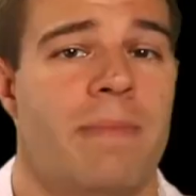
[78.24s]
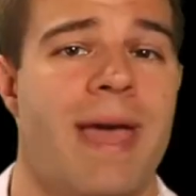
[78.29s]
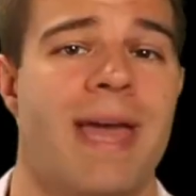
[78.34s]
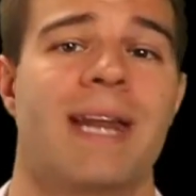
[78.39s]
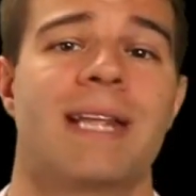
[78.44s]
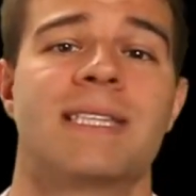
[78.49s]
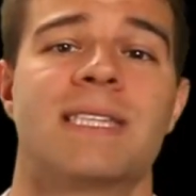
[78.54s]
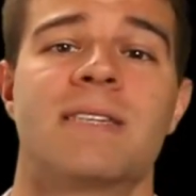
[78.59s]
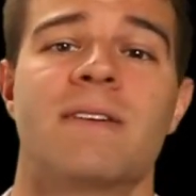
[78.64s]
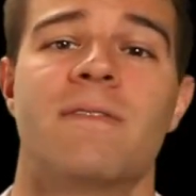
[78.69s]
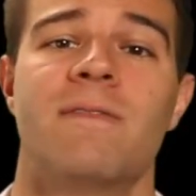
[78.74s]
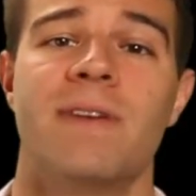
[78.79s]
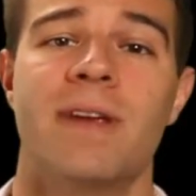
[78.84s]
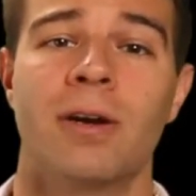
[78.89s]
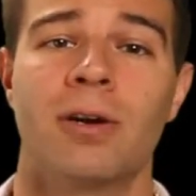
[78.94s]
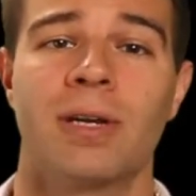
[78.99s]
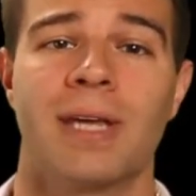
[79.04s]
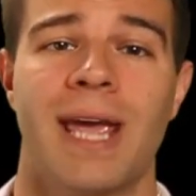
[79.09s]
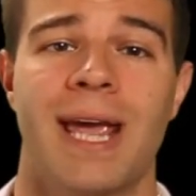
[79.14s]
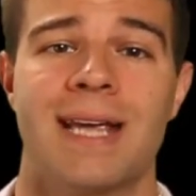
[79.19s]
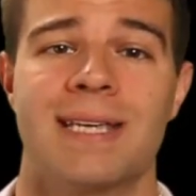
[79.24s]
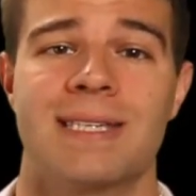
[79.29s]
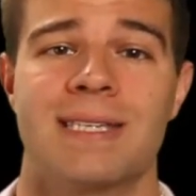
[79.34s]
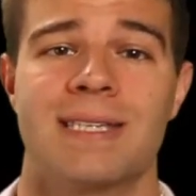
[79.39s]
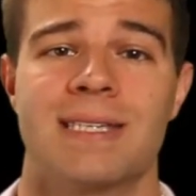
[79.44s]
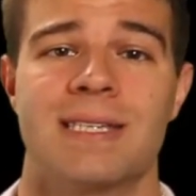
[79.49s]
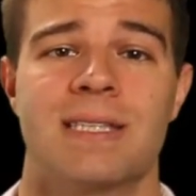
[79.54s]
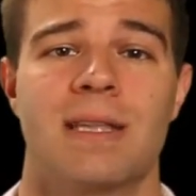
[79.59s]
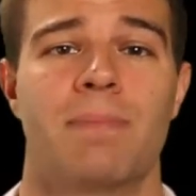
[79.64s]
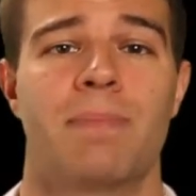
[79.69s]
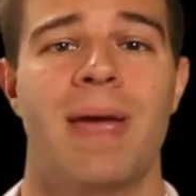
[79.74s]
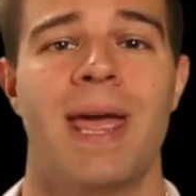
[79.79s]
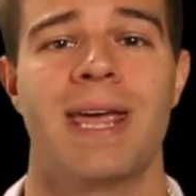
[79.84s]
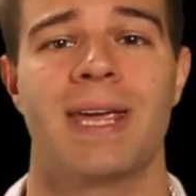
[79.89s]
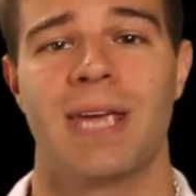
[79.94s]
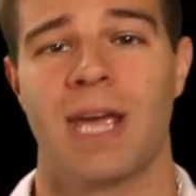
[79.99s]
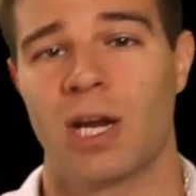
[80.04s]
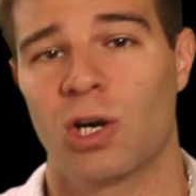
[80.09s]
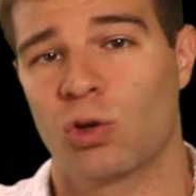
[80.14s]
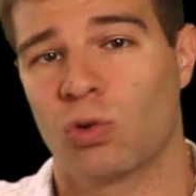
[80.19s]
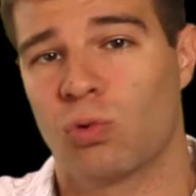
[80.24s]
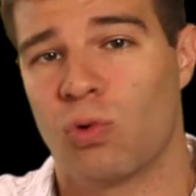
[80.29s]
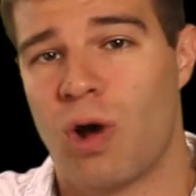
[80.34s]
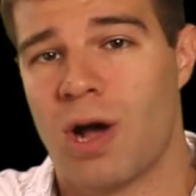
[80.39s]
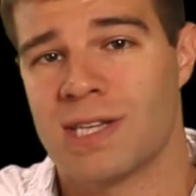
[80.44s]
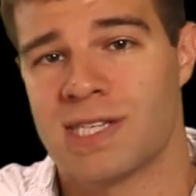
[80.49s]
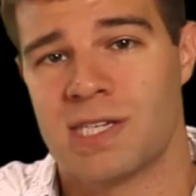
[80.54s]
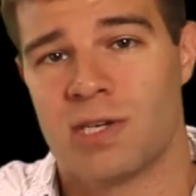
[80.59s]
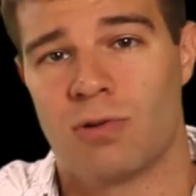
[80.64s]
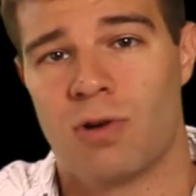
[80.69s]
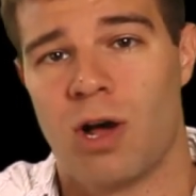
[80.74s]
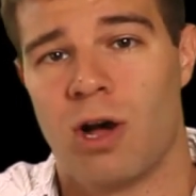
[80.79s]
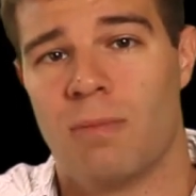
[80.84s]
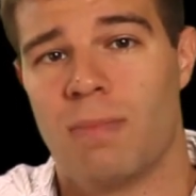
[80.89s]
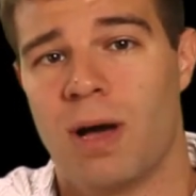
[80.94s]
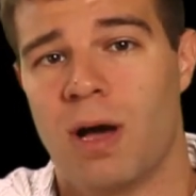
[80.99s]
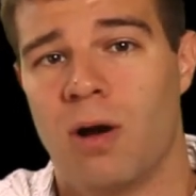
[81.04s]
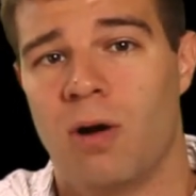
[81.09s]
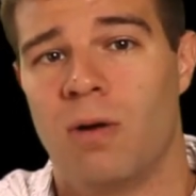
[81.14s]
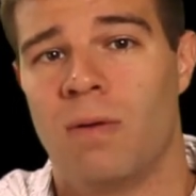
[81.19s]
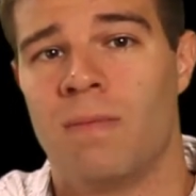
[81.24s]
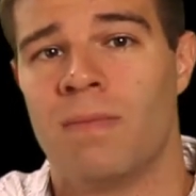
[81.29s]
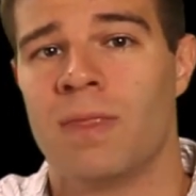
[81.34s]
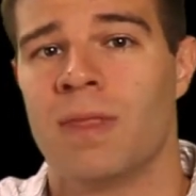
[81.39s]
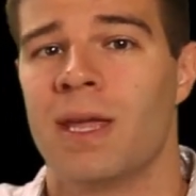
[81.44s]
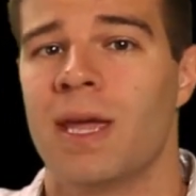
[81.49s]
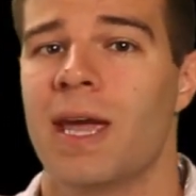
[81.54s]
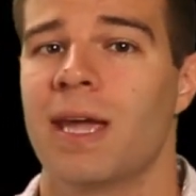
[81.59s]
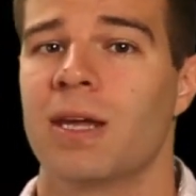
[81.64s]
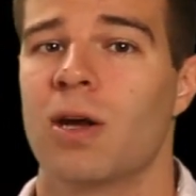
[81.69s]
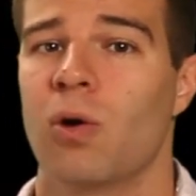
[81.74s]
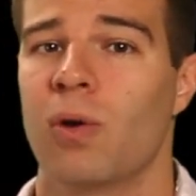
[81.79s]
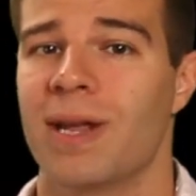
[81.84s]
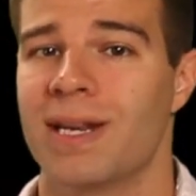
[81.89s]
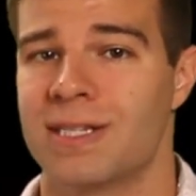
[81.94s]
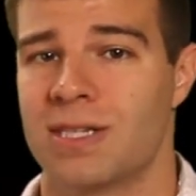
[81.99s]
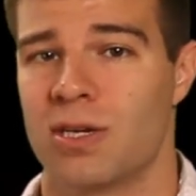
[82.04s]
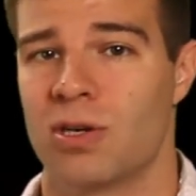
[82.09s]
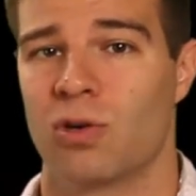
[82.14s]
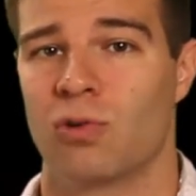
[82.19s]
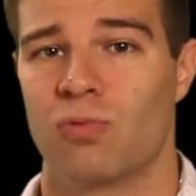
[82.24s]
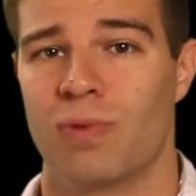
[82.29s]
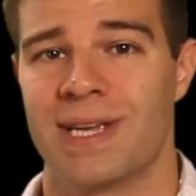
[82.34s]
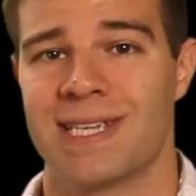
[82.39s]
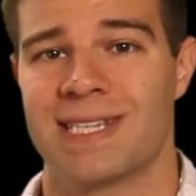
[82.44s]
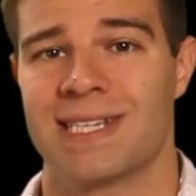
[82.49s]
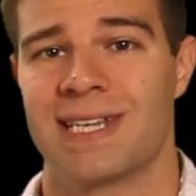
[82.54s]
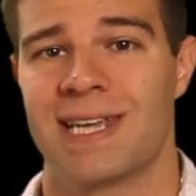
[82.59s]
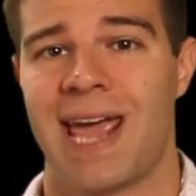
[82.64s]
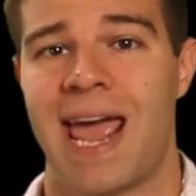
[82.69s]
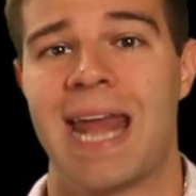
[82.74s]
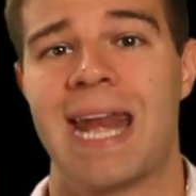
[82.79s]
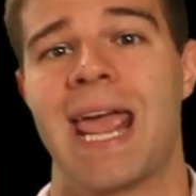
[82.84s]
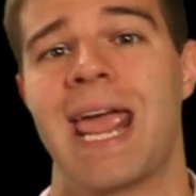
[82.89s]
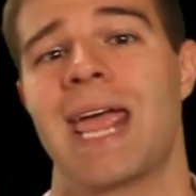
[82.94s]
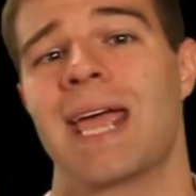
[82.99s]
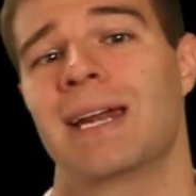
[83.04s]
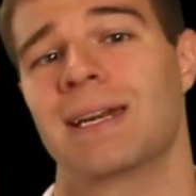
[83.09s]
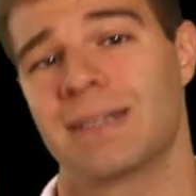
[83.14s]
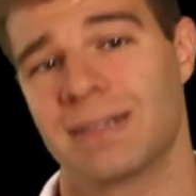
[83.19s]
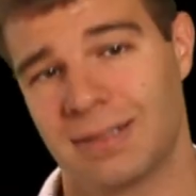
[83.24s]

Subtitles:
and in severe cases, the pain can cross your elbow and go into your wrist and hand.